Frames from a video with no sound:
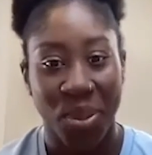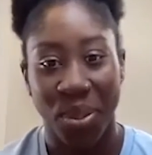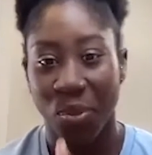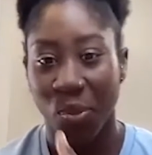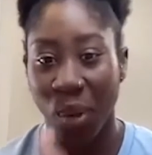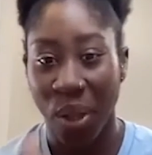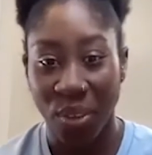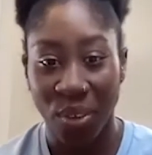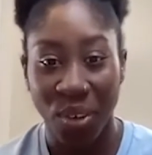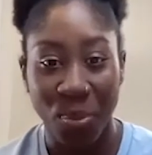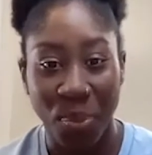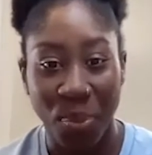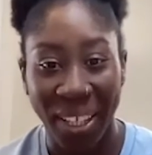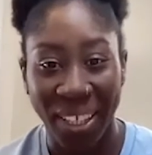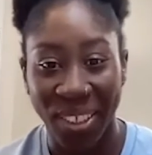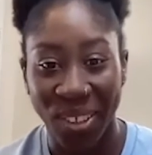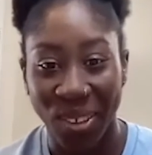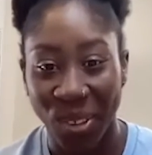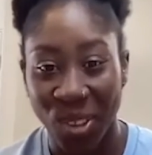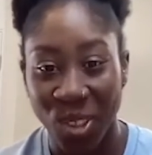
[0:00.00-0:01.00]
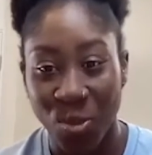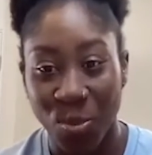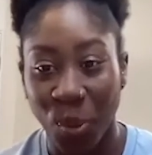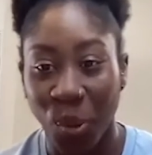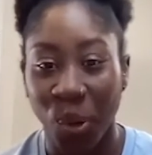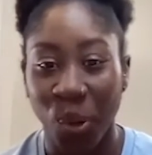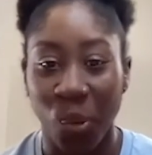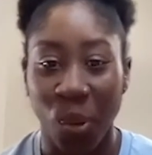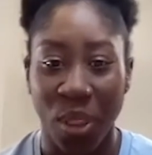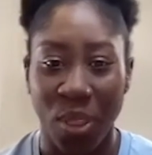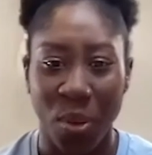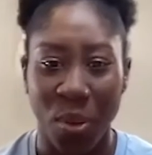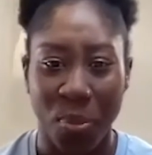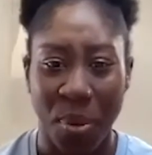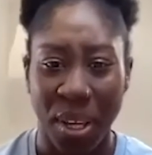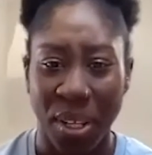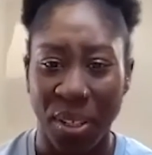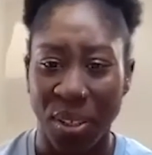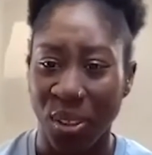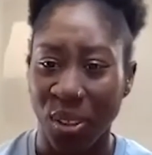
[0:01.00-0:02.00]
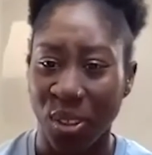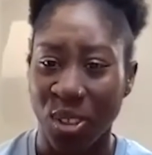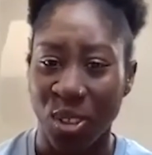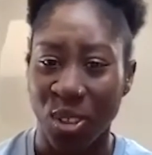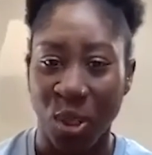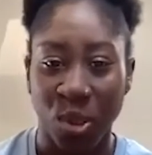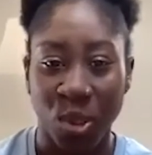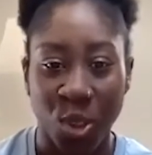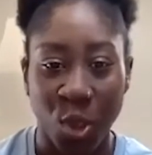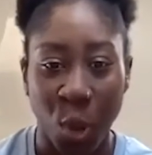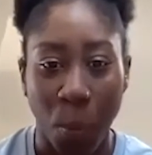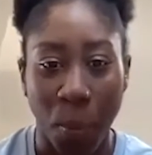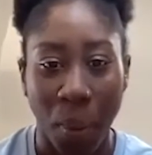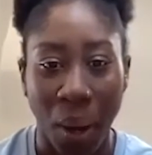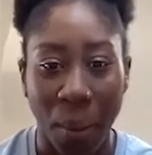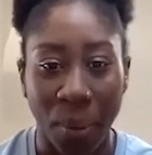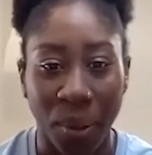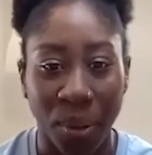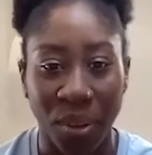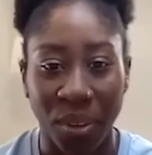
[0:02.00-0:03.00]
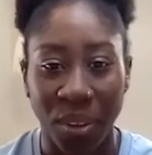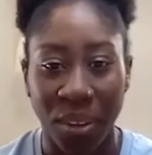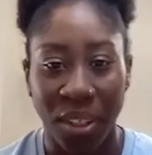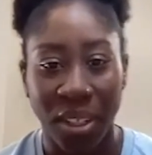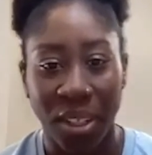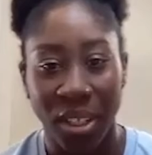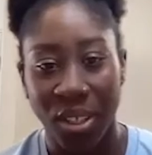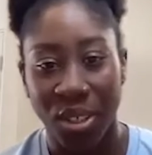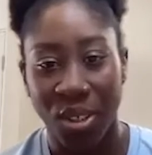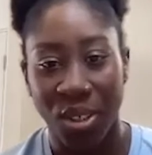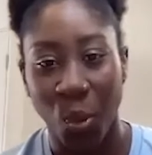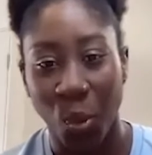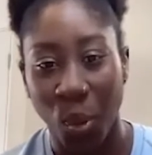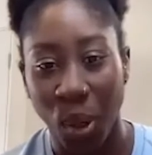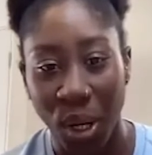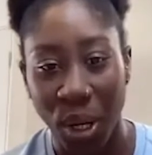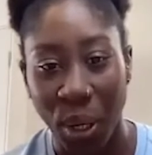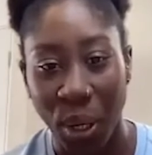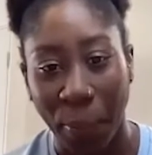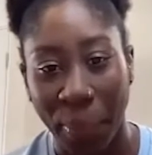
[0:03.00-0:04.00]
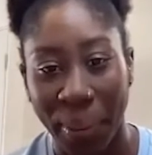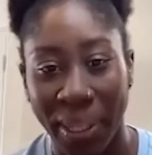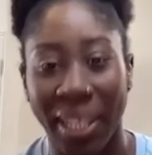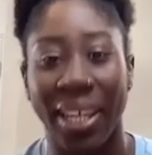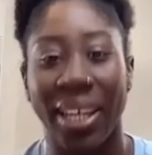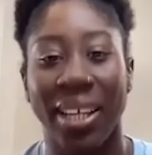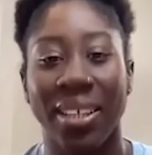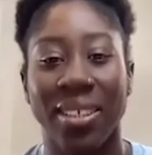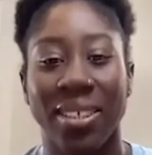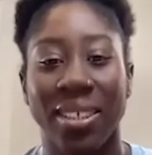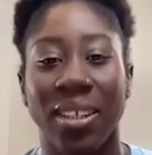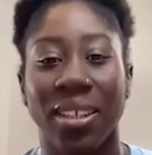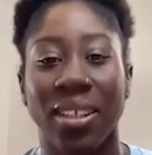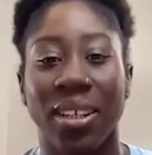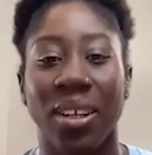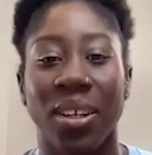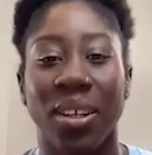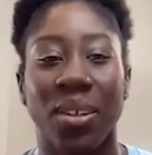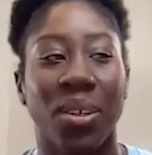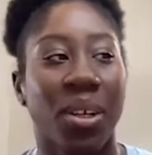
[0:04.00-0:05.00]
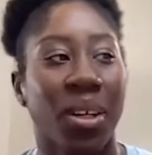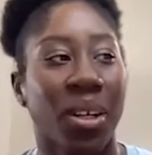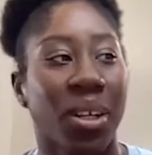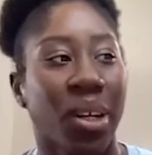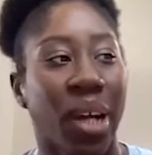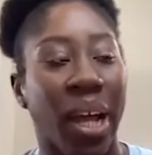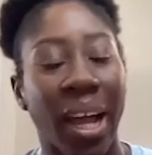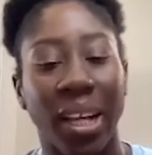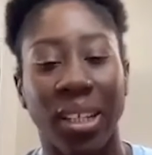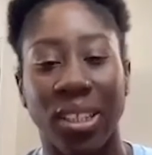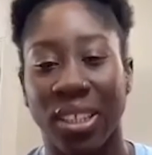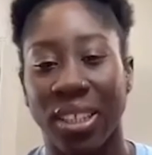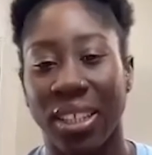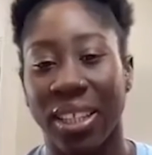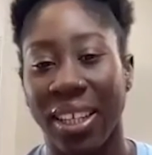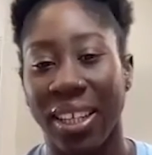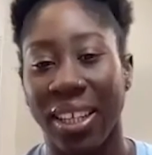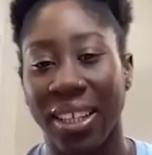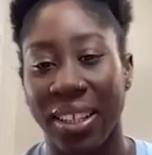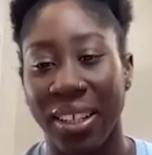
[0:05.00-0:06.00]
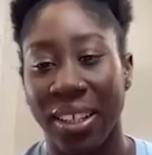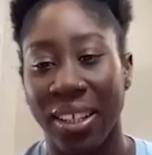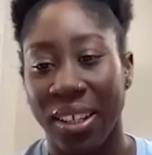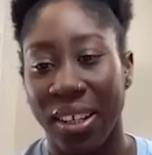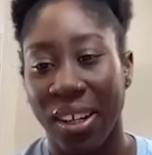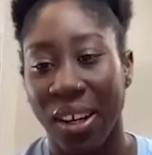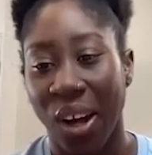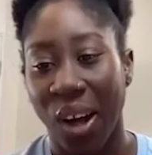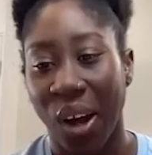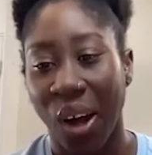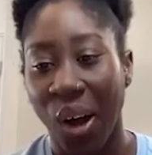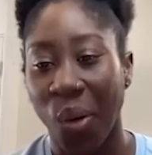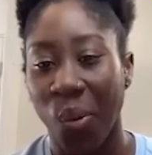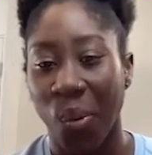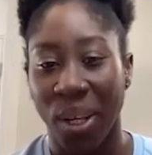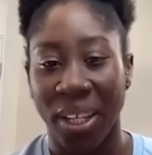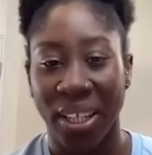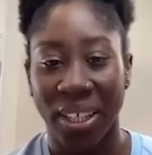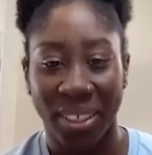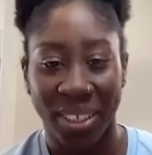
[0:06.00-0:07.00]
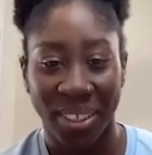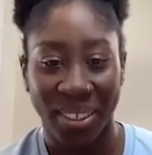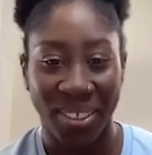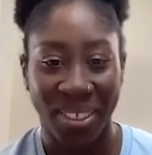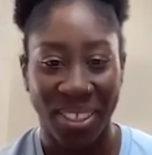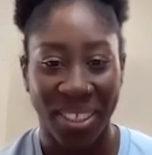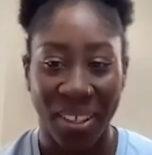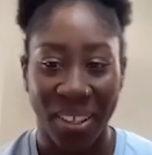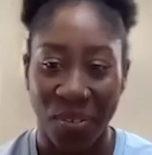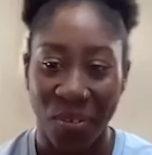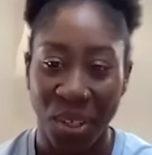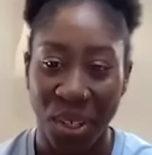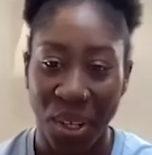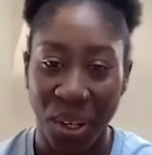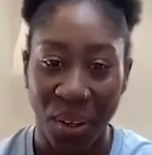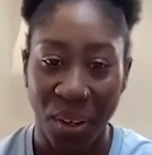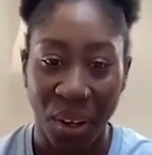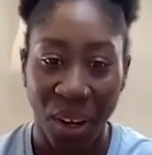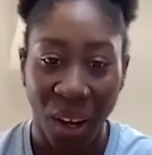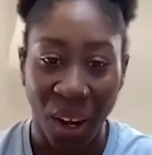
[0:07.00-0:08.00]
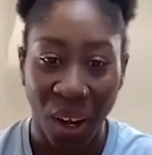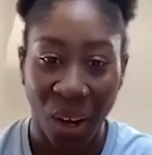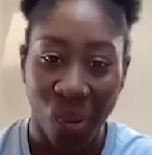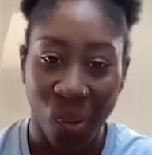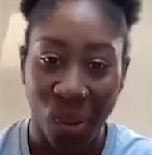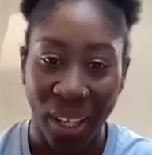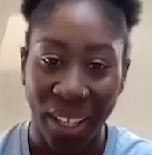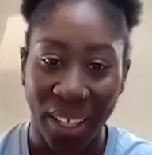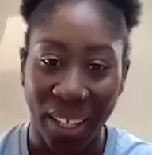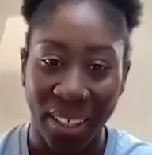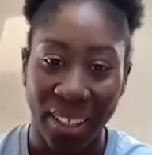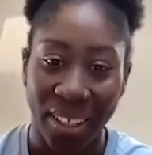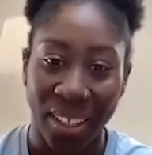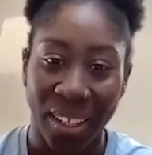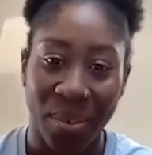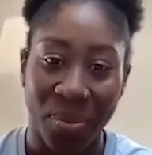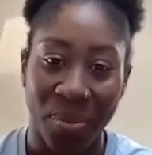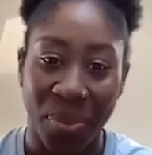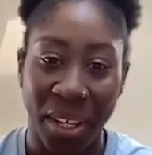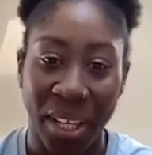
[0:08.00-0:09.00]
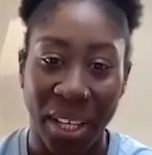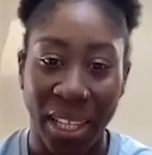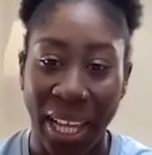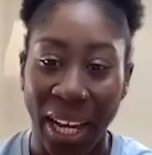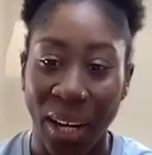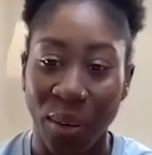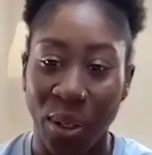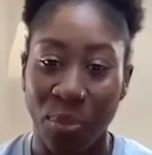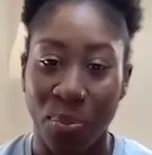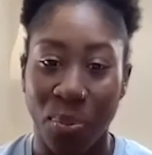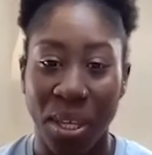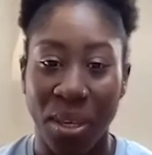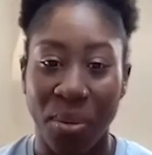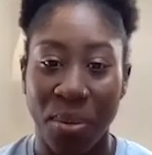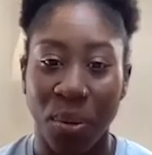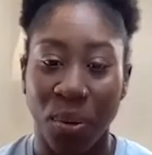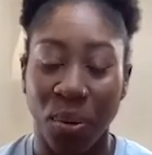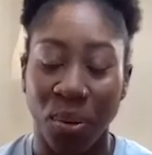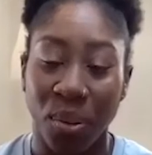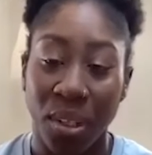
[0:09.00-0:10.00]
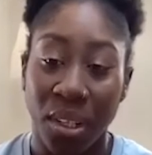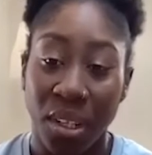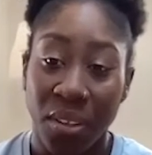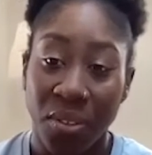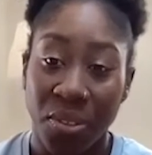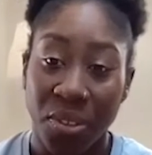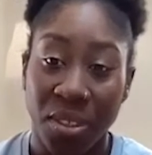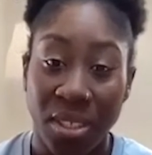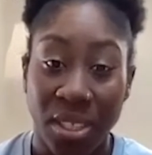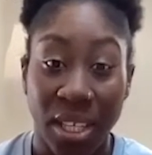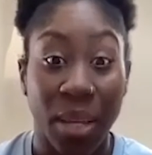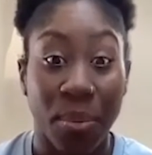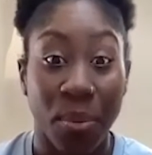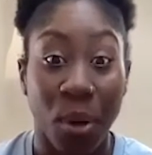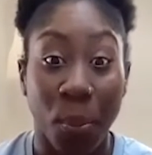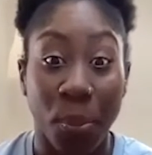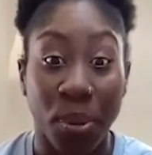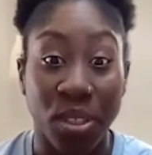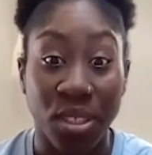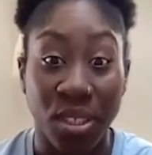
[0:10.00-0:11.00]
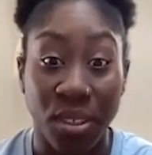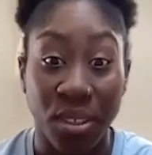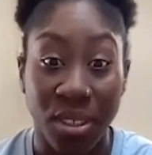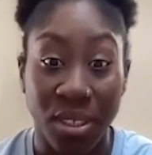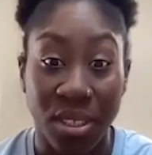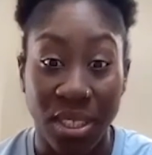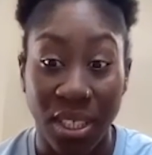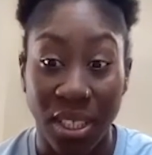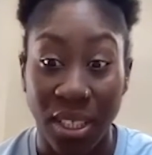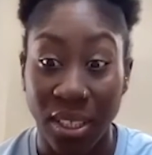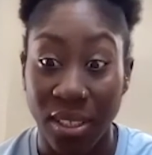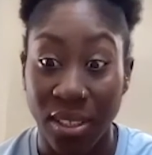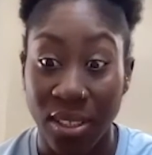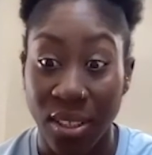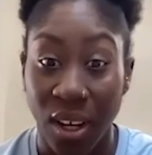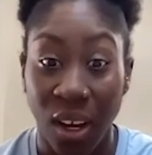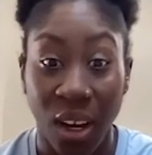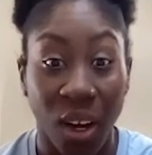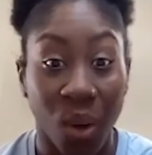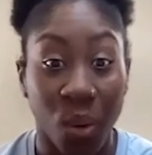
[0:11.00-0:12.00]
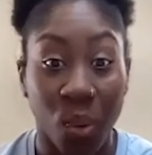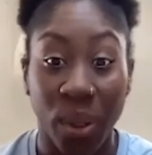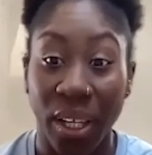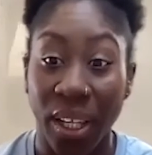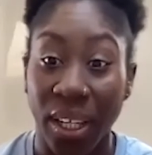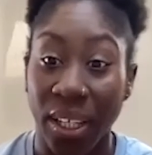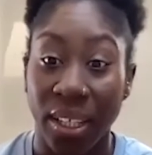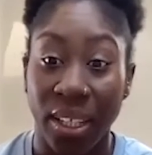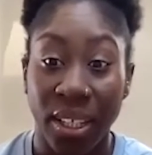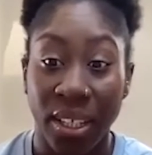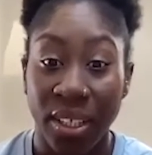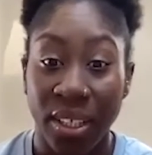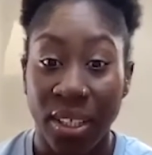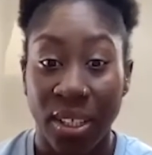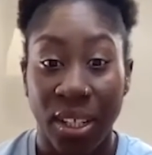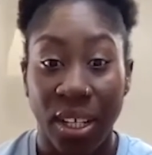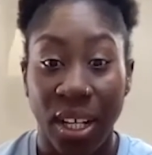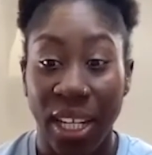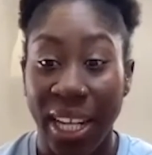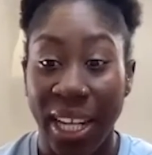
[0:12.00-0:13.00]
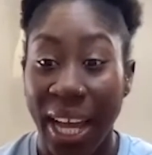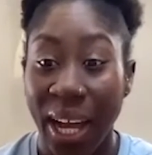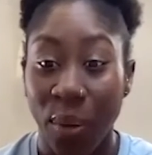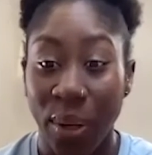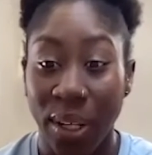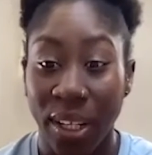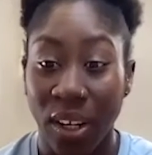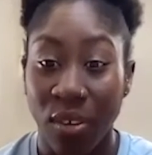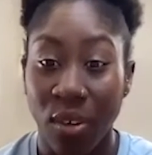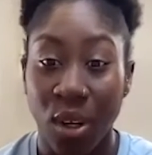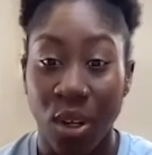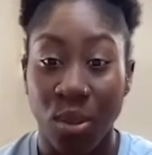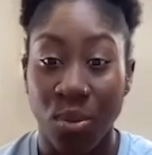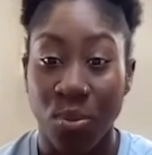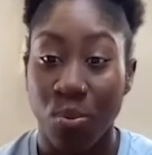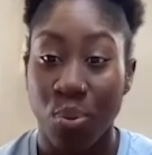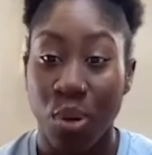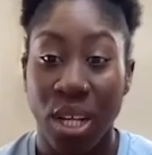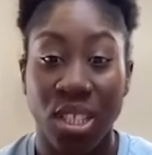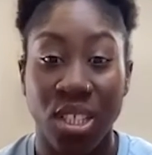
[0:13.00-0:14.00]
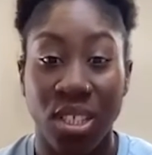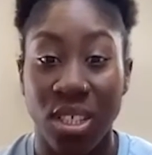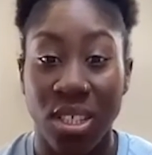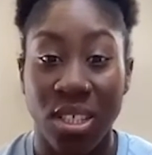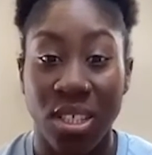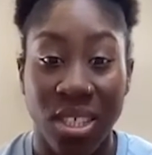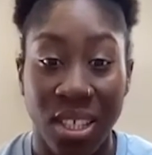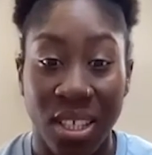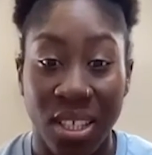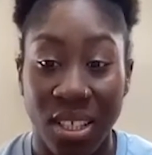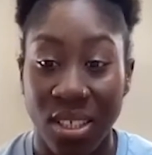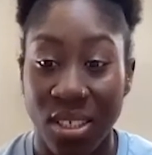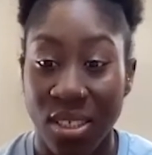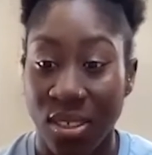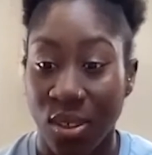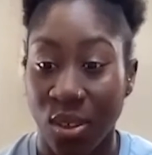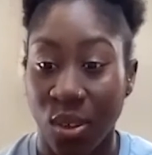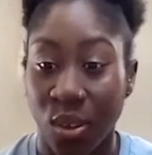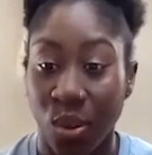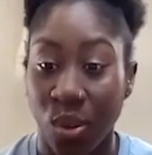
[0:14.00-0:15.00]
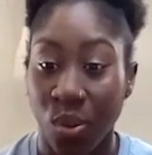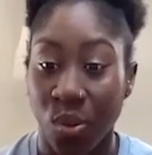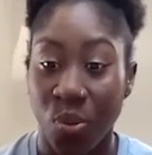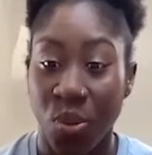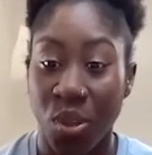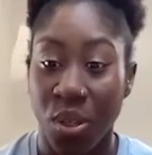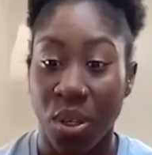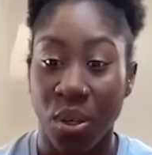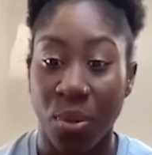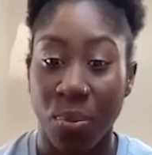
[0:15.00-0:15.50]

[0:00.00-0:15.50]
whether it be in your sport, whether it be in your social bubble, your workplace, and go, actually, are we inclusive? You know, are we allowing people the same opportunities? Are we allowing our own prejudices or, you know,